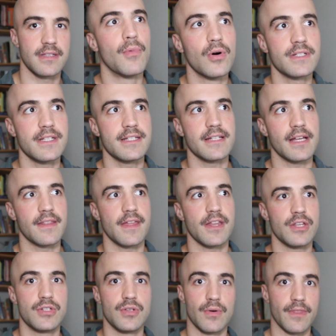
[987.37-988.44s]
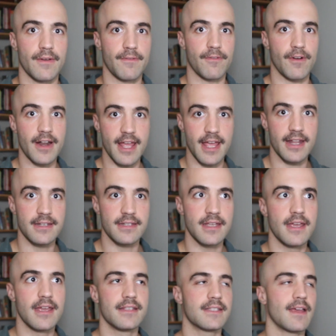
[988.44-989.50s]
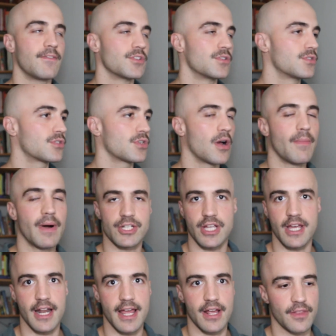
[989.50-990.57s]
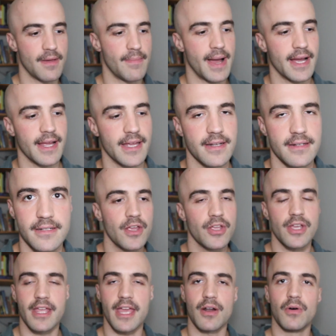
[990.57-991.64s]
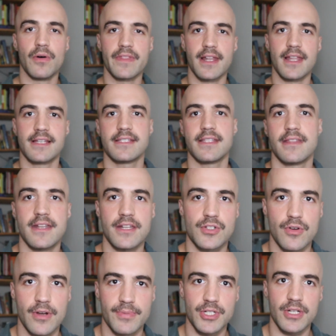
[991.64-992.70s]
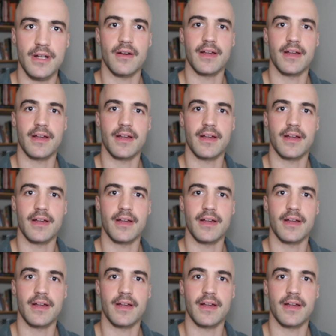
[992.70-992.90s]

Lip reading: The more detail that you do on the front end saves you so much headache on the back end. You can get all the links in the description.